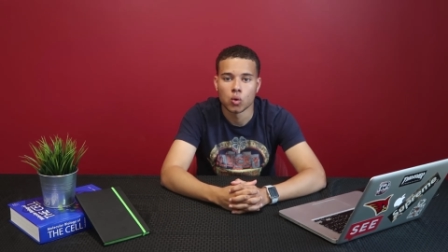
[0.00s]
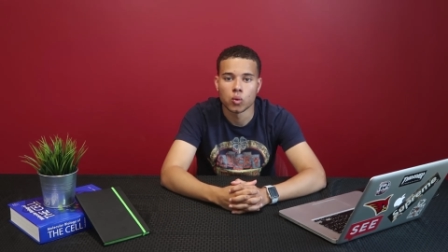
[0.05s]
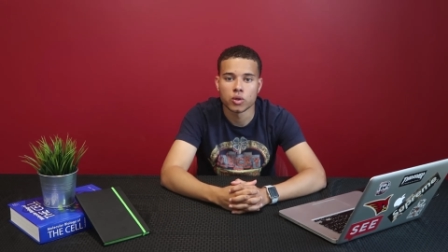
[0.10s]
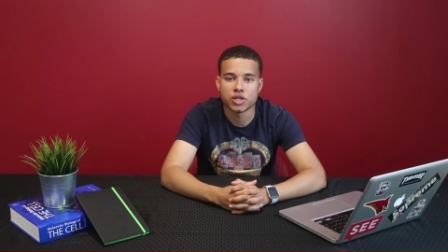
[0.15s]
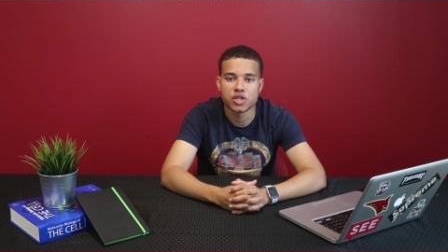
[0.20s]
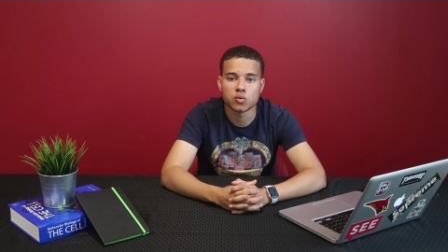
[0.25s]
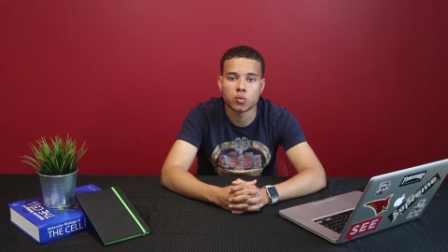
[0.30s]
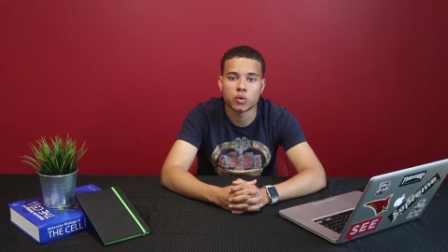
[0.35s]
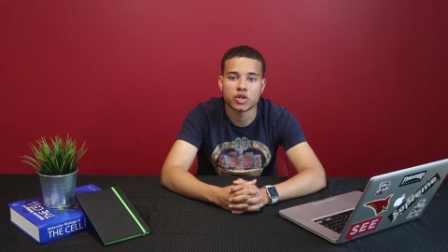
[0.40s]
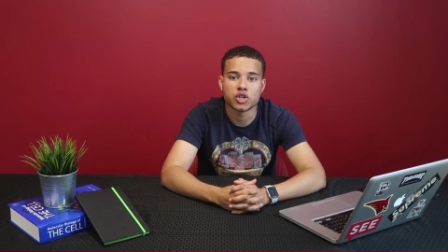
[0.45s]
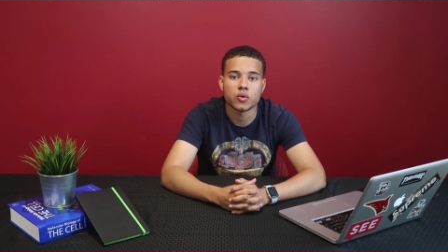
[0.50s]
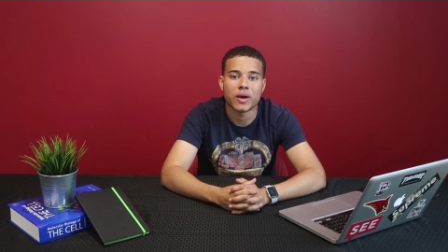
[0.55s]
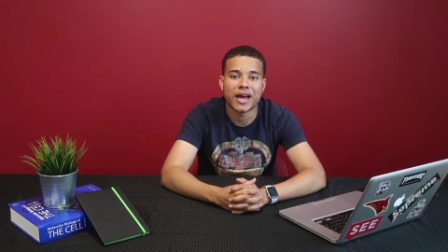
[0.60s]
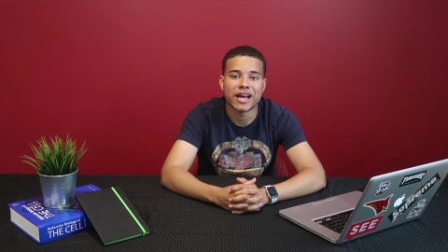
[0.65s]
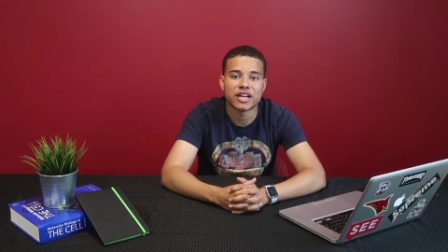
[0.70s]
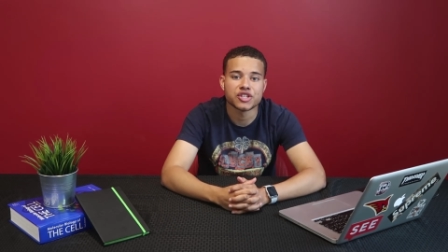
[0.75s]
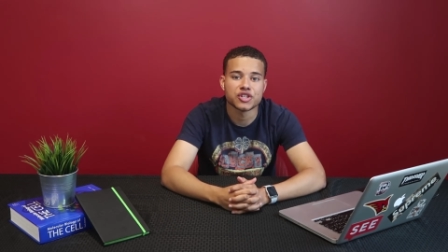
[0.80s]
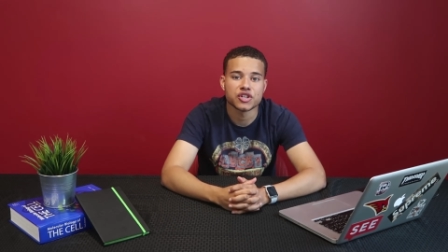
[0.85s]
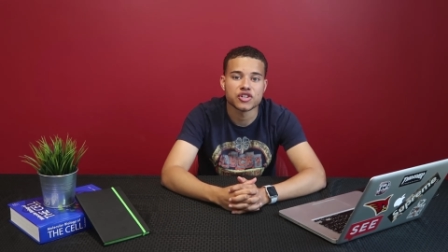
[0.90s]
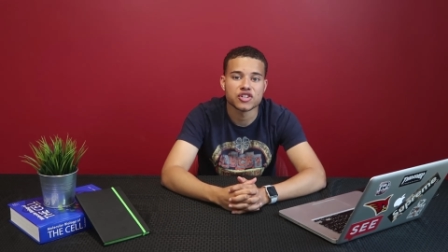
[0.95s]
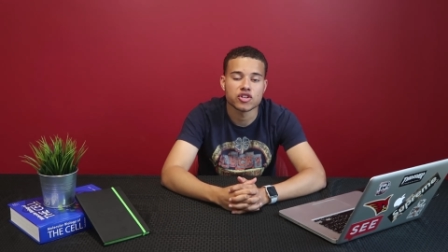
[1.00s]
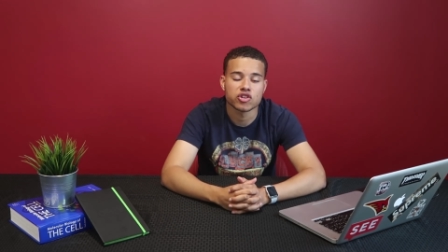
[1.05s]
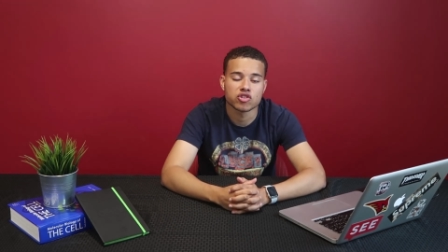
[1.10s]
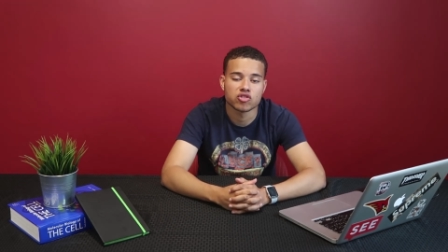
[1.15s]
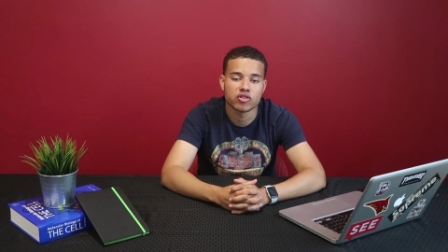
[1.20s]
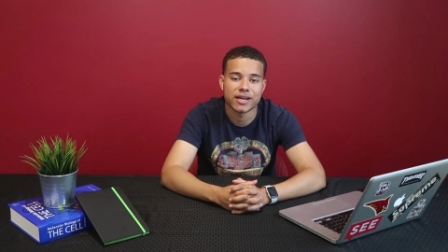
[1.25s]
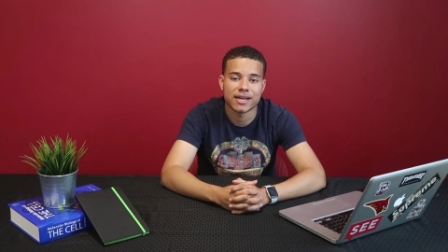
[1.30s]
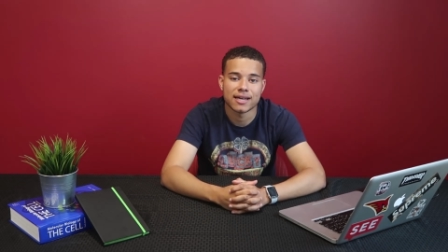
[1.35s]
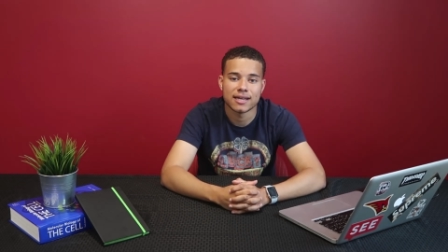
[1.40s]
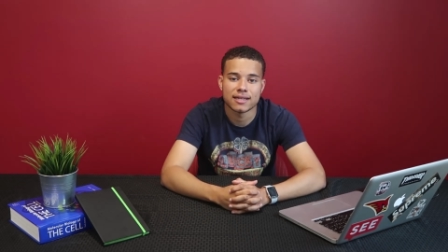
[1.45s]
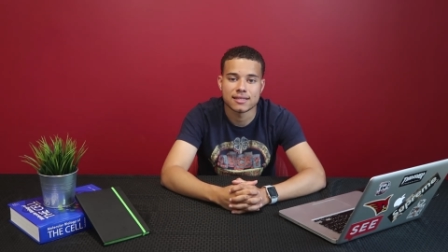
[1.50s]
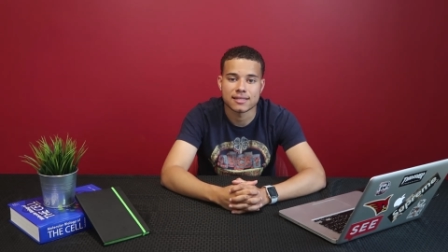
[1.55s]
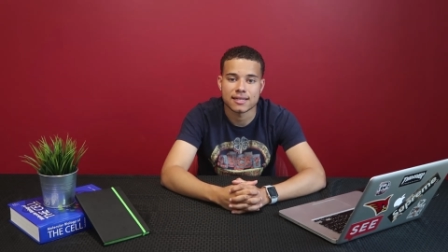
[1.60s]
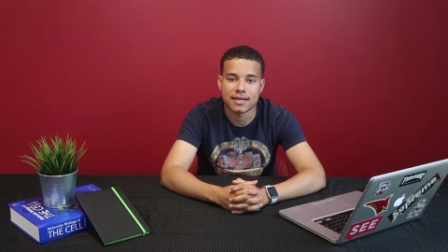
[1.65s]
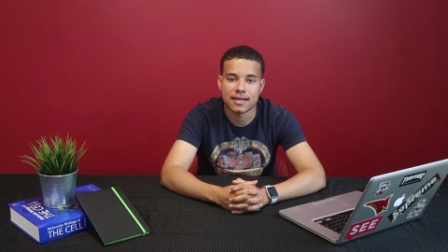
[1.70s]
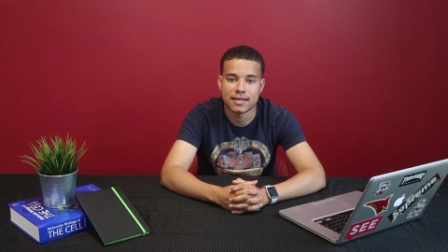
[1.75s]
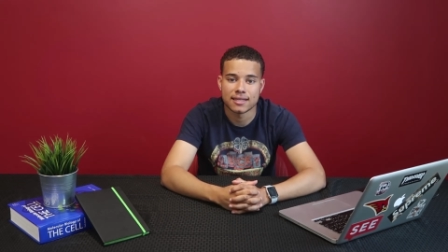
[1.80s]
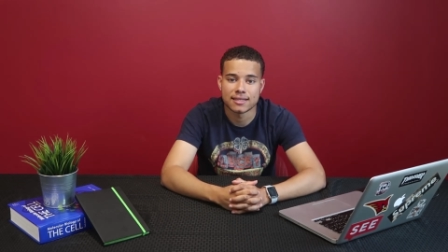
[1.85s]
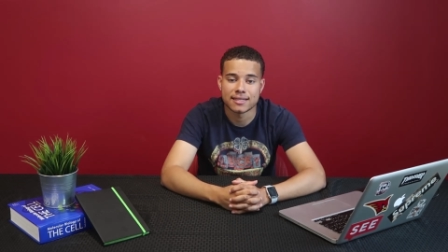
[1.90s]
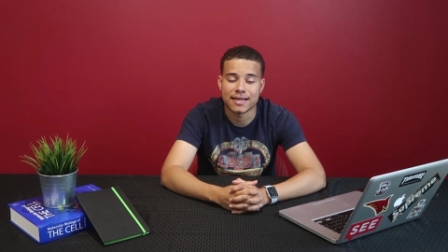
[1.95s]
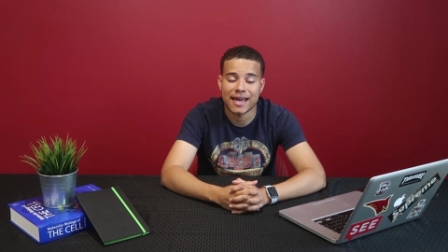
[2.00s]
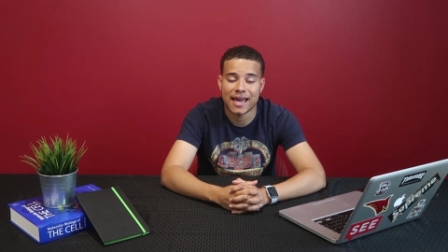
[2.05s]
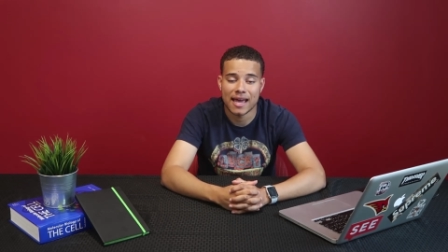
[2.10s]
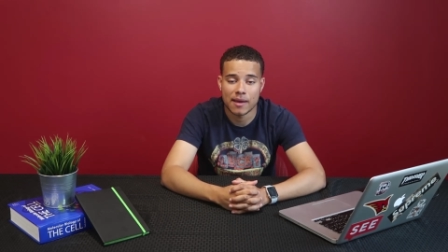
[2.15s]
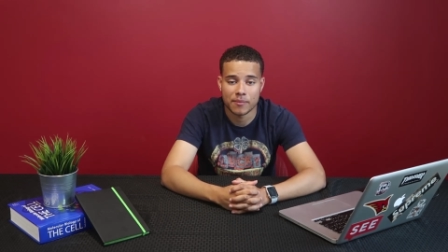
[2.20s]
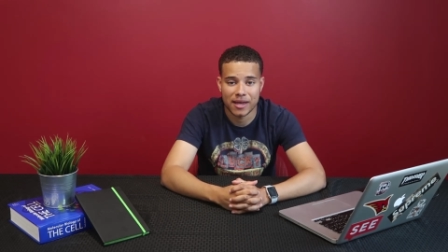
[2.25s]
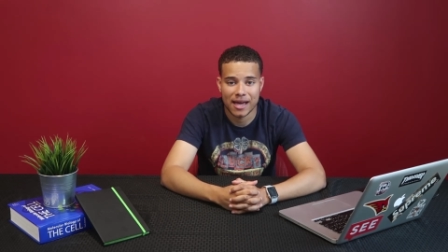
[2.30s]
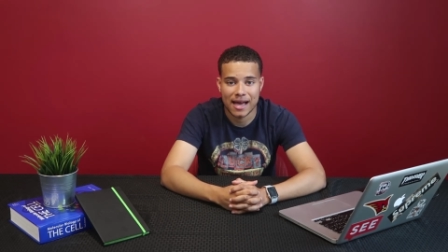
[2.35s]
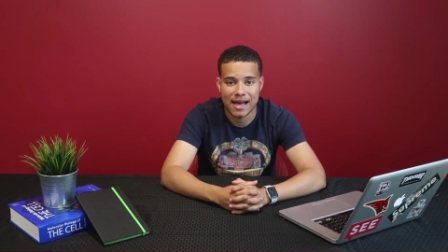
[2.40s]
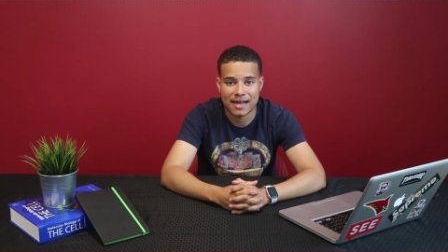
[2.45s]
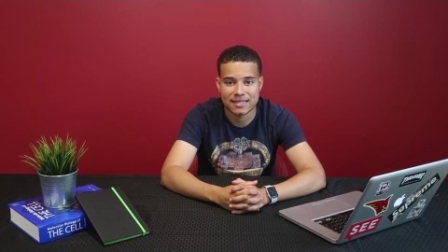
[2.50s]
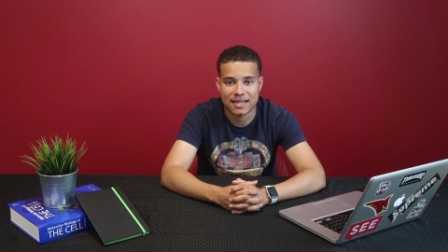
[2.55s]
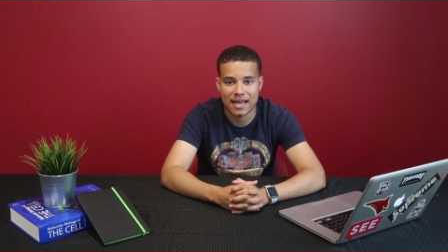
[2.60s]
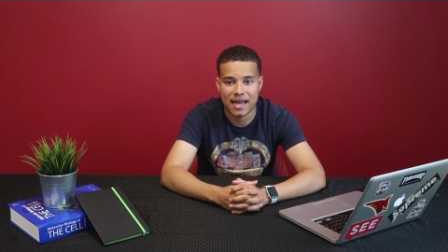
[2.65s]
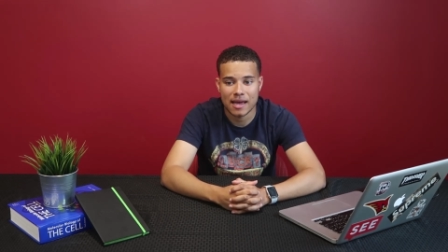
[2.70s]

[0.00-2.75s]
which is when you enter your grades into AMCAS.